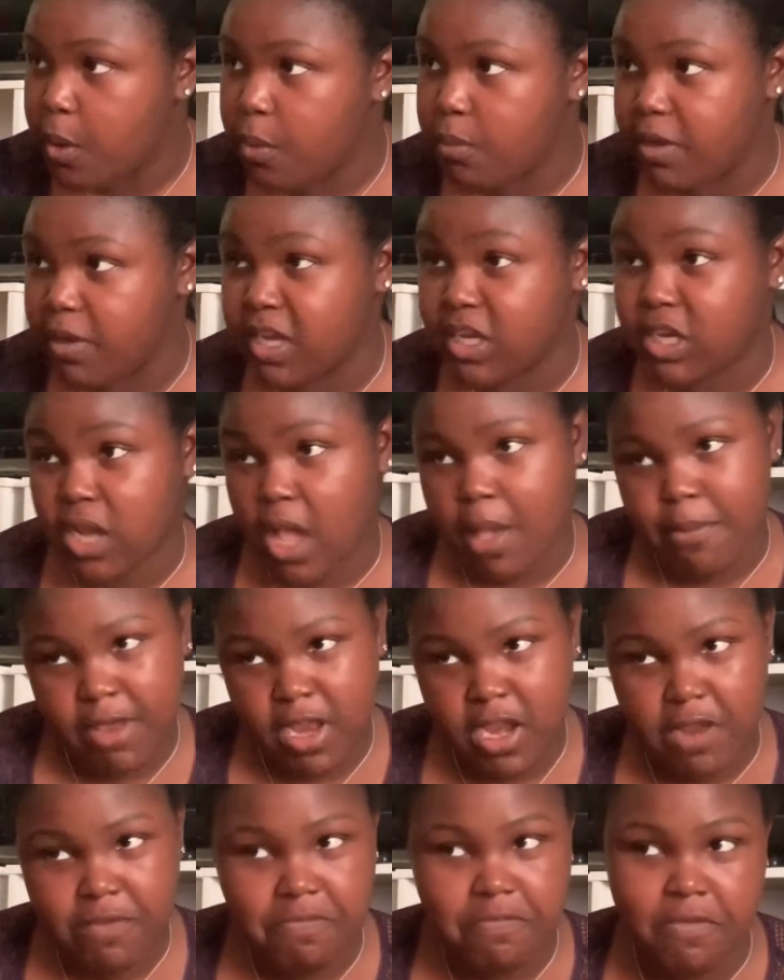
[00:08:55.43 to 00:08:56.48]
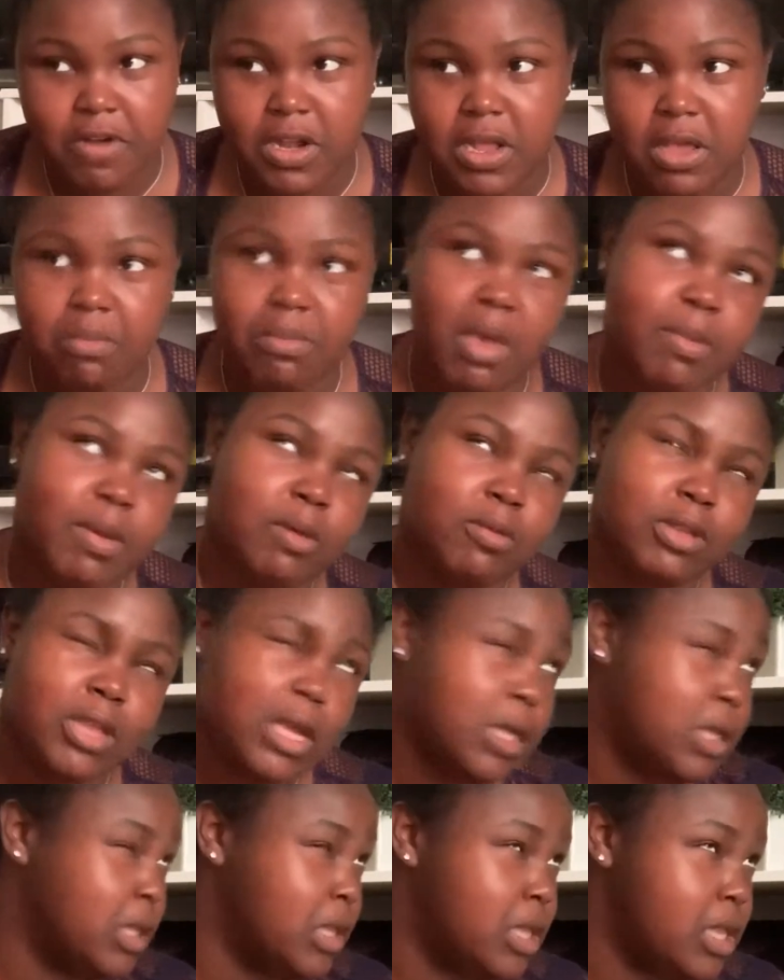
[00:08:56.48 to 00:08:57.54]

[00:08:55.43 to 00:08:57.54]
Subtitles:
which, I mean, if running, maybe it was like